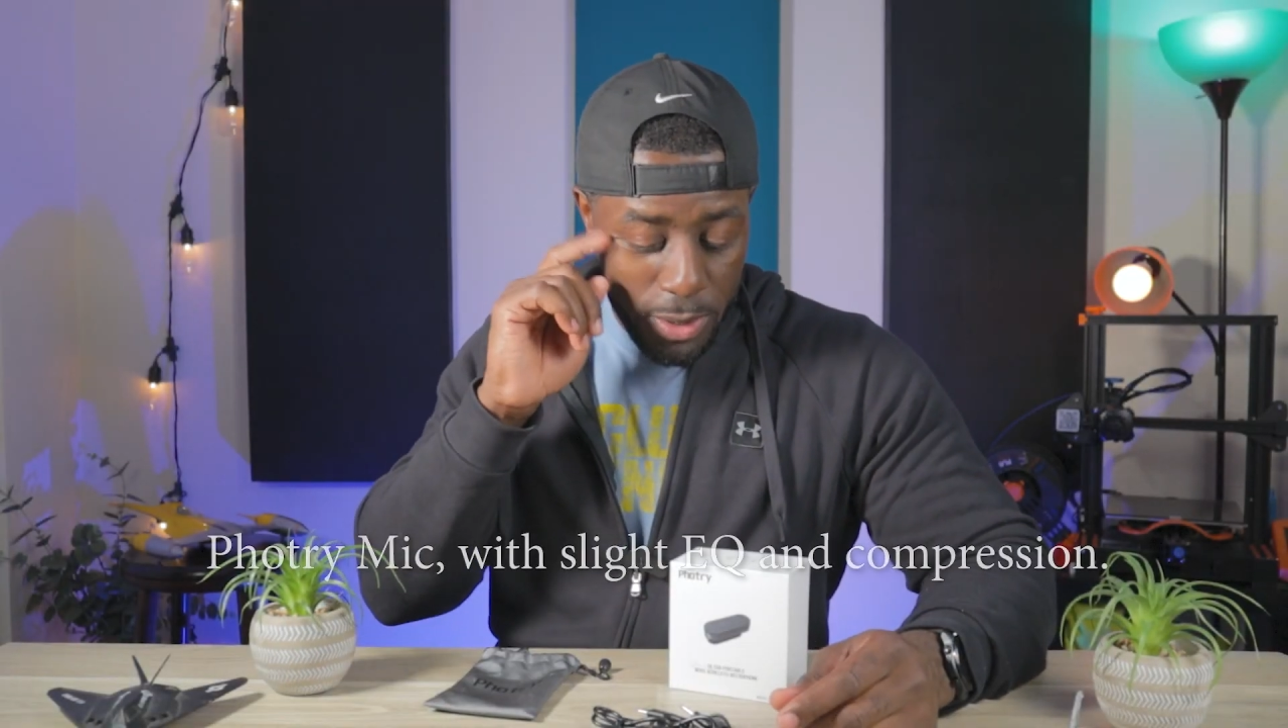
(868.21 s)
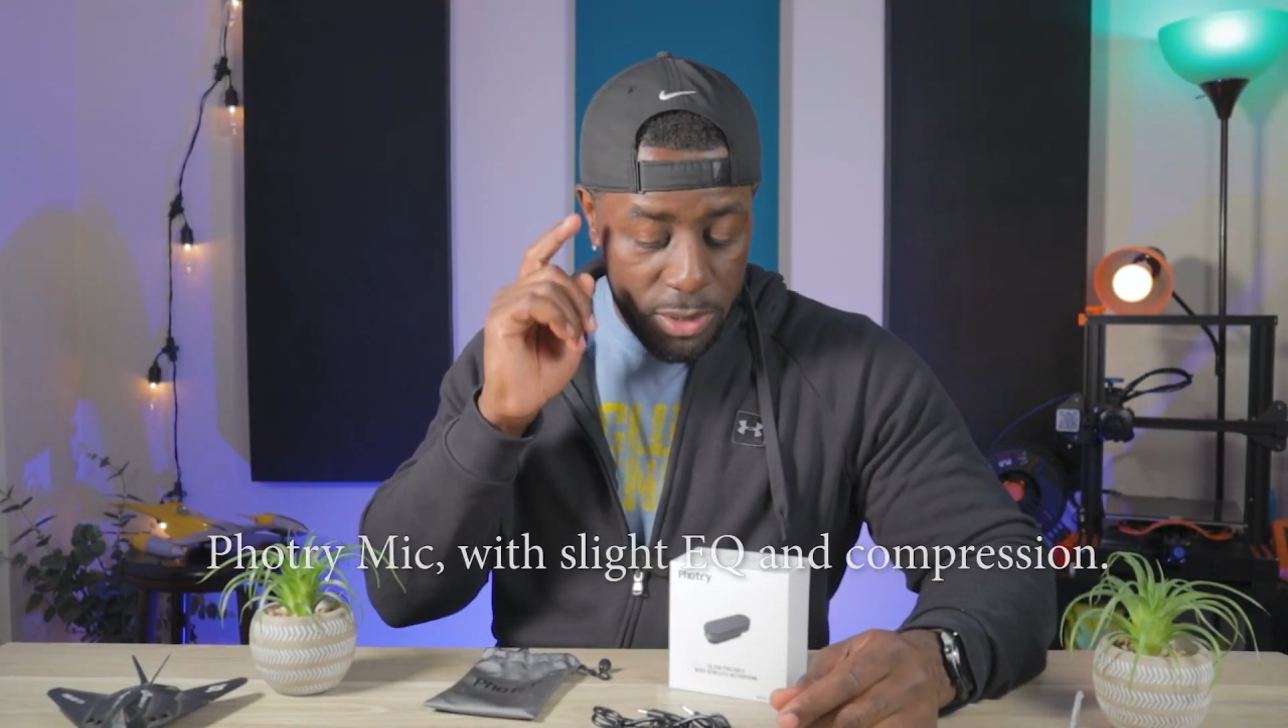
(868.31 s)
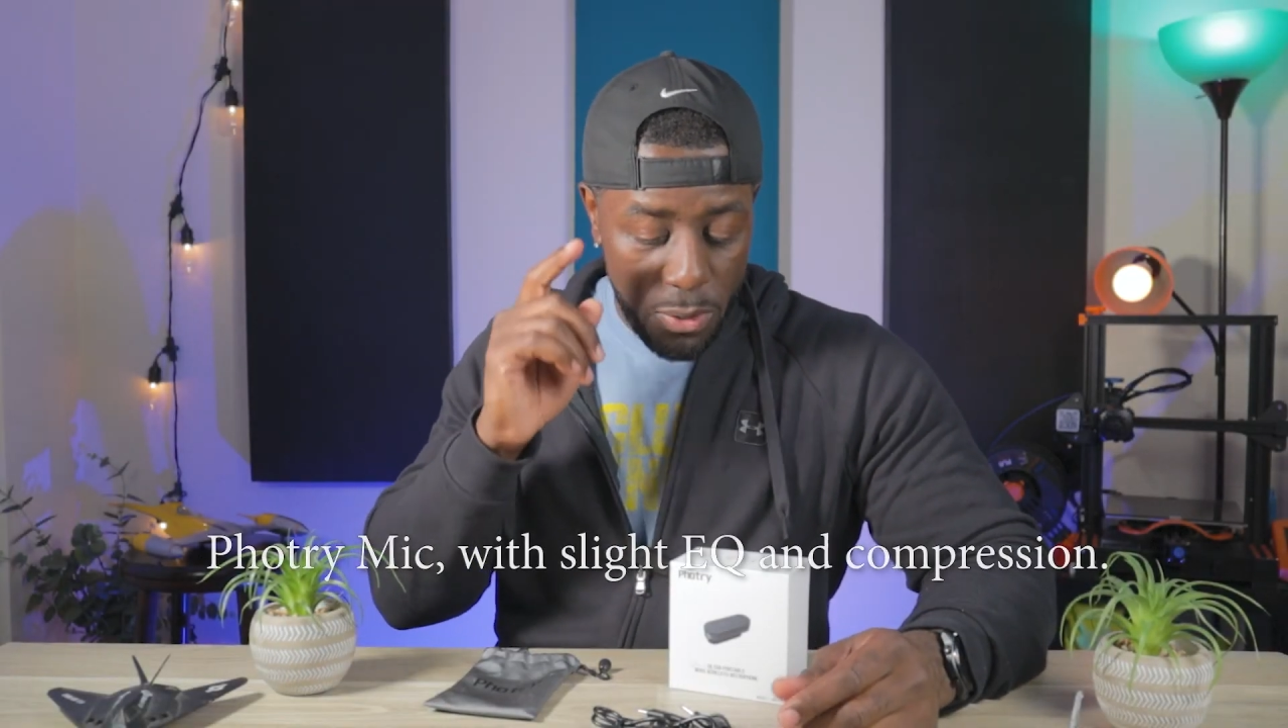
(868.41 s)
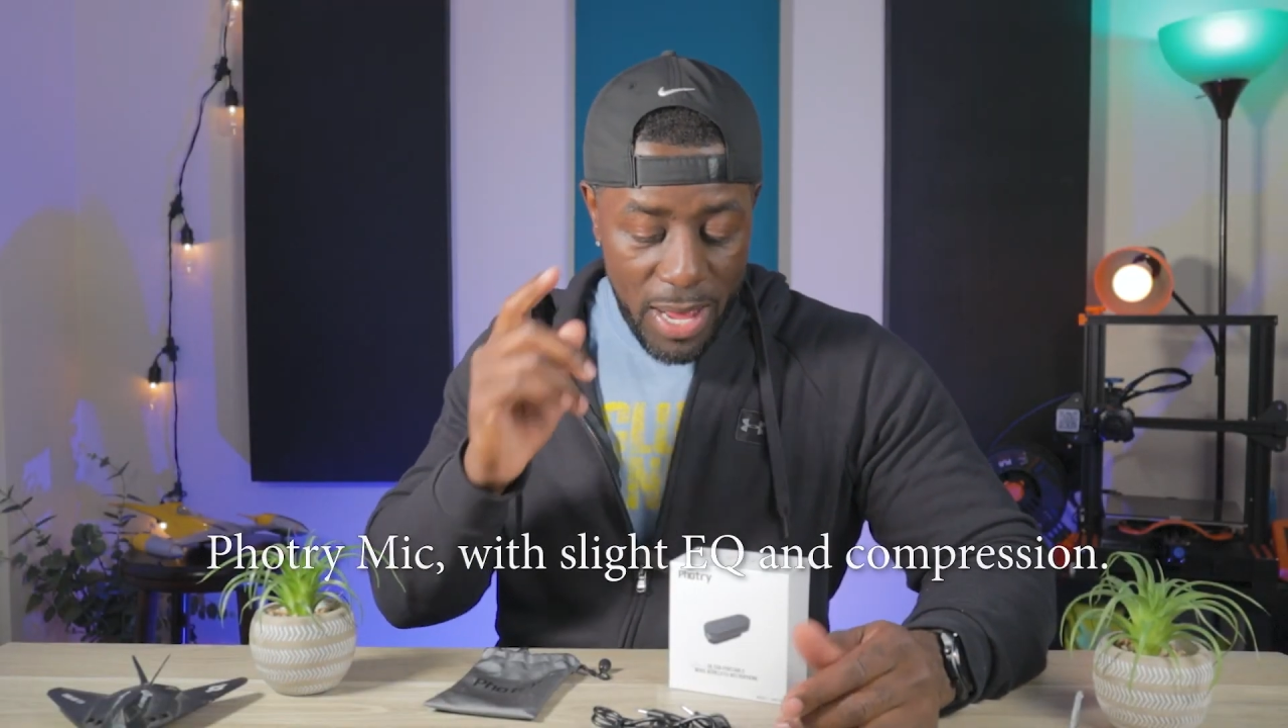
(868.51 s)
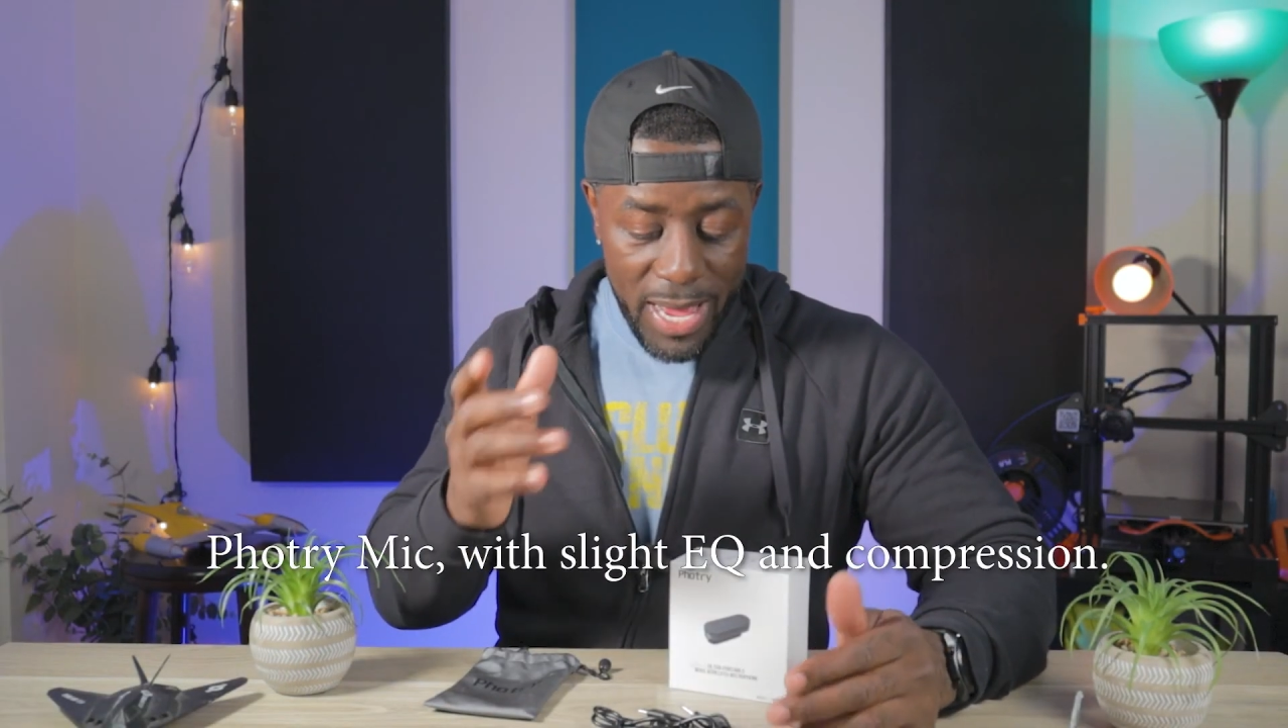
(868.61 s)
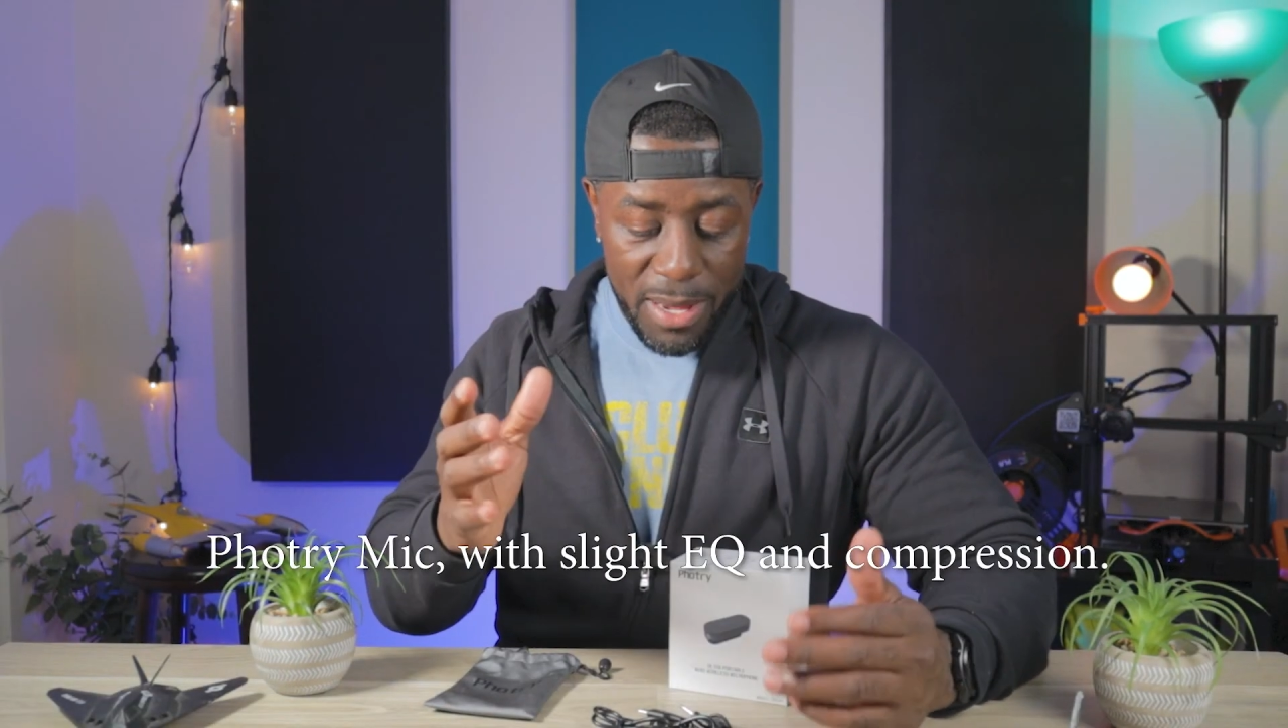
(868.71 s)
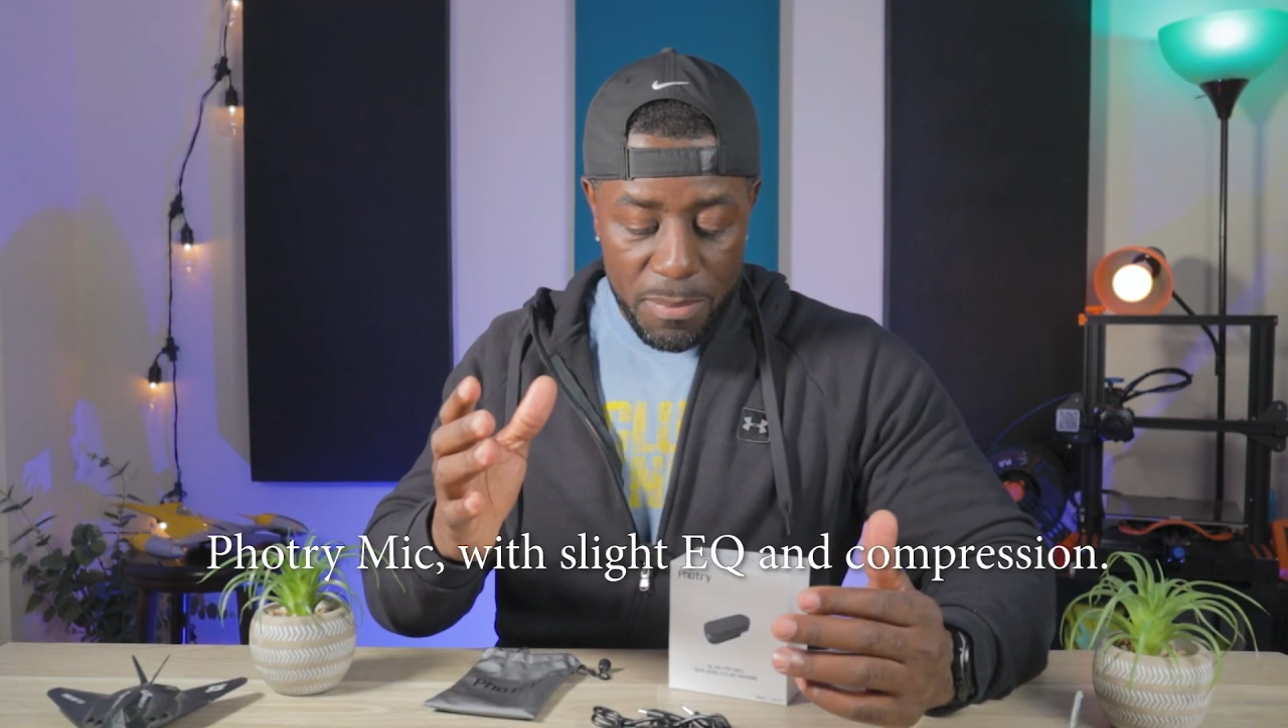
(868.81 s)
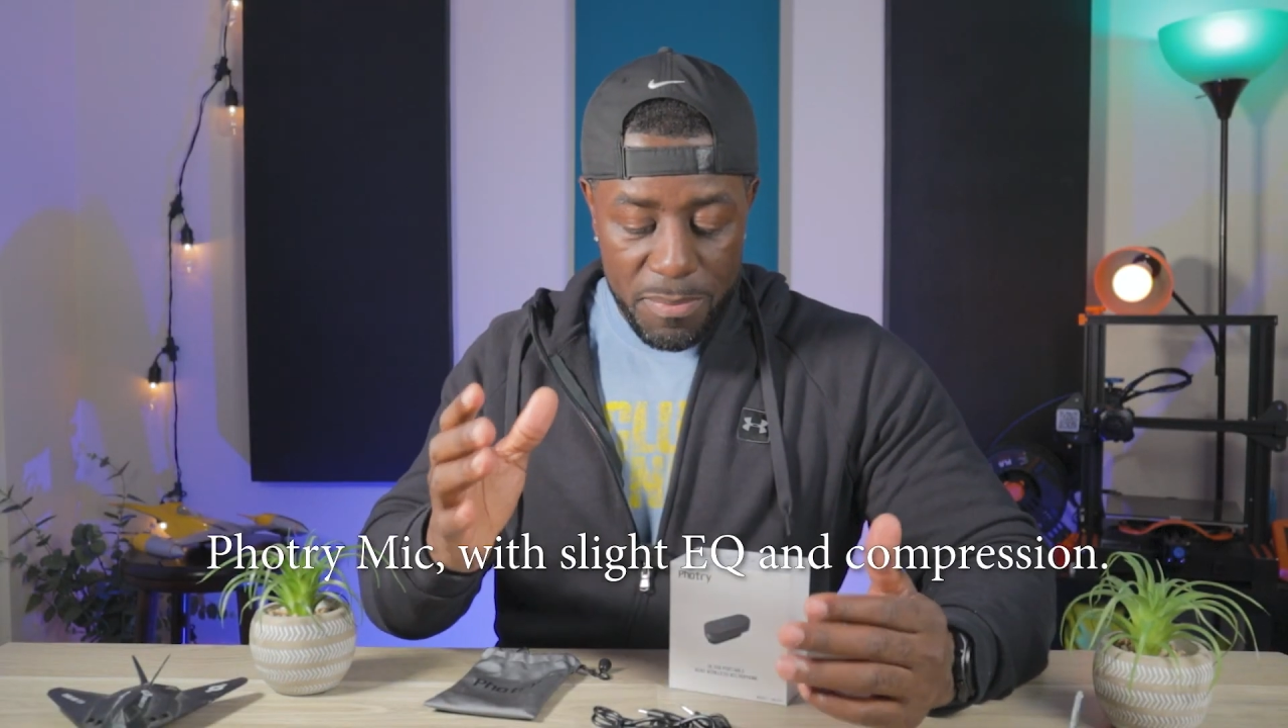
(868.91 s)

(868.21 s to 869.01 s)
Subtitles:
So I am